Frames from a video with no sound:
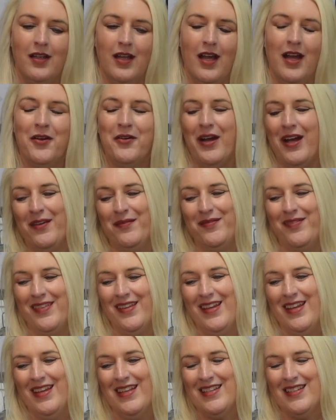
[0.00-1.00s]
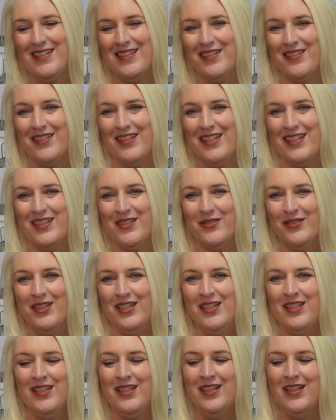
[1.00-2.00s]
Okay. So this
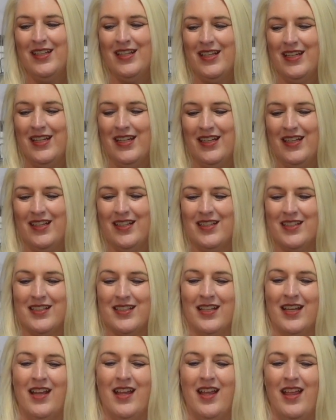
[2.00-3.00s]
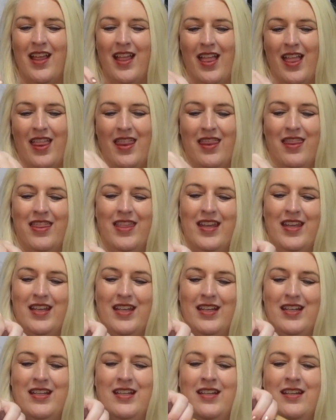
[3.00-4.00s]
one is
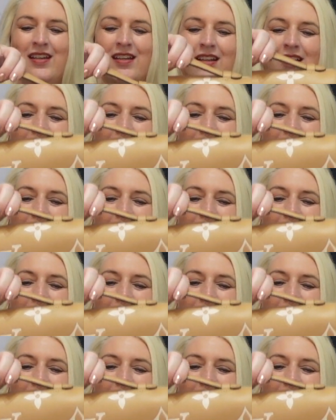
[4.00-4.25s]
the